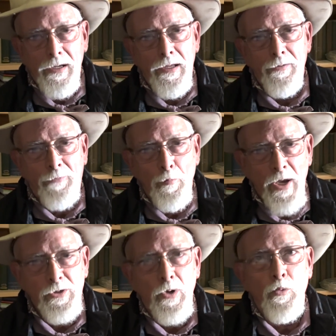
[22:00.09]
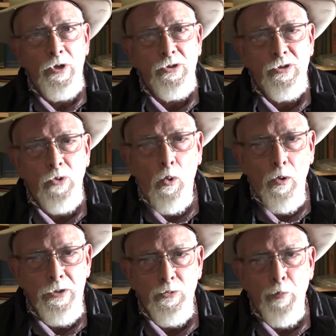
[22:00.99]
information-rich
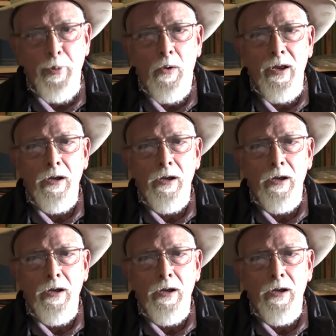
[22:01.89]
stories, repairing